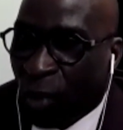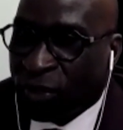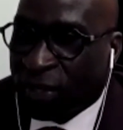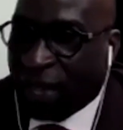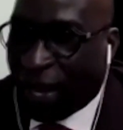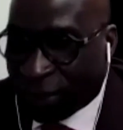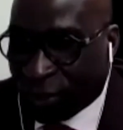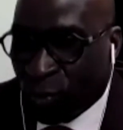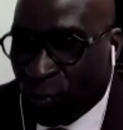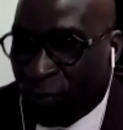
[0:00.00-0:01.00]
about
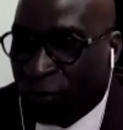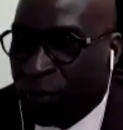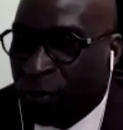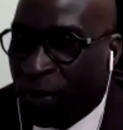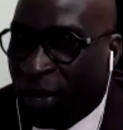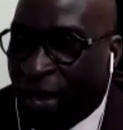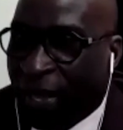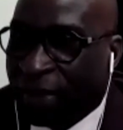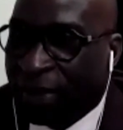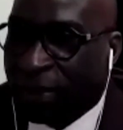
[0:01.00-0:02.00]
that group of people
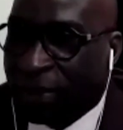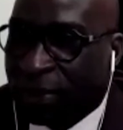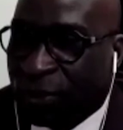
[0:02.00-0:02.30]
and